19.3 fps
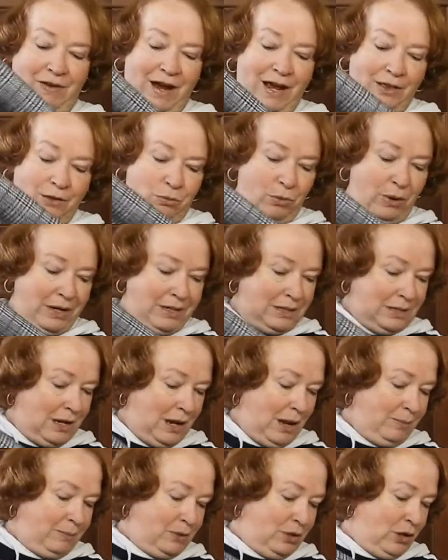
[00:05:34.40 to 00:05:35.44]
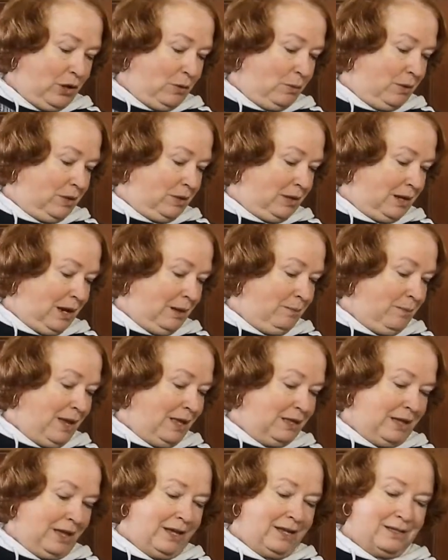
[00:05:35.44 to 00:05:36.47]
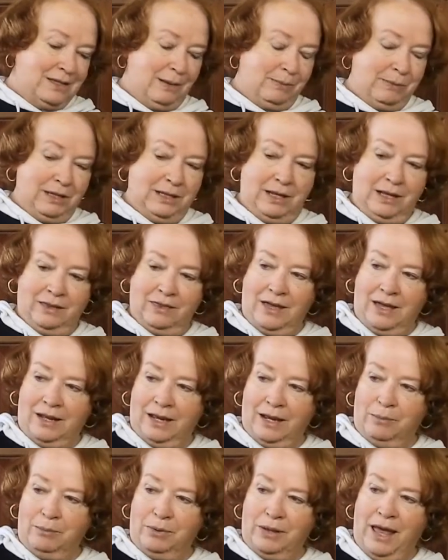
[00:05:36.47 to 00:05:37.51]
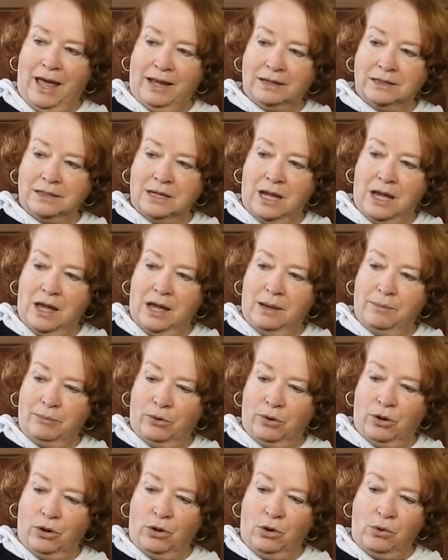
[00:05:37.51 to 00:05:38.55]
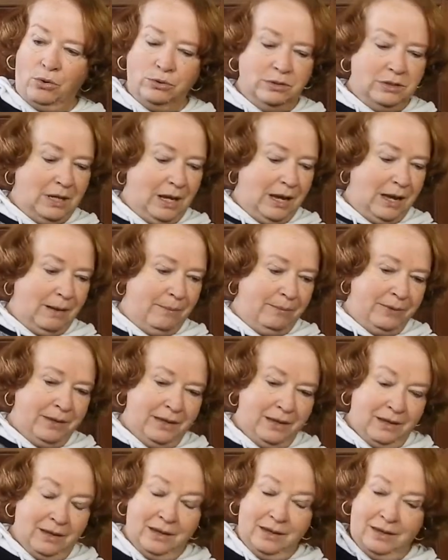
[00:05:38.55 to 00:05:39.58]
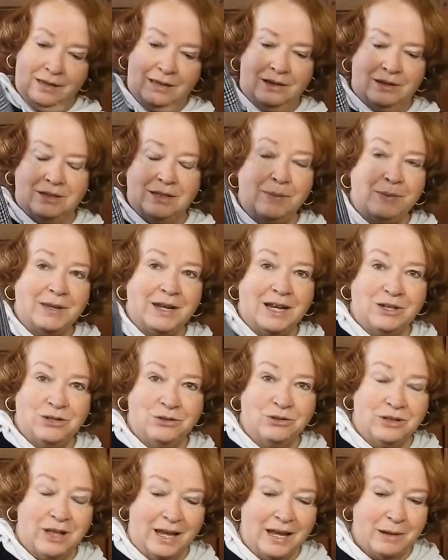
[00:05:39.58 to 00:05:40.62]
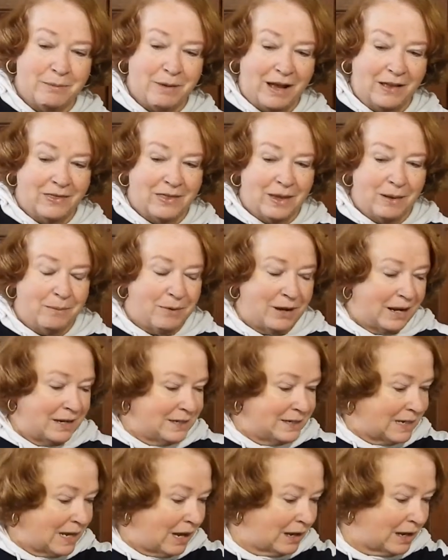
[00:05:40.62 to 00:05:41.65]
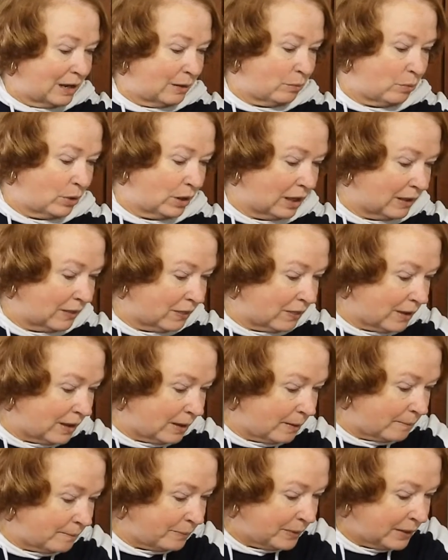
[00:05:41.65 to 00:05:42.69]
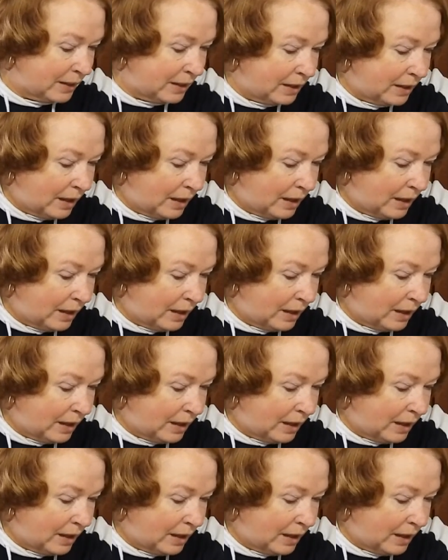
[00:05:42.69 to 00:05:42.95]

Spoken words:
If I had the right top to go with it, I may like something like that, like a black top or a gold top. Something I do like about them, but I doubt I will get them.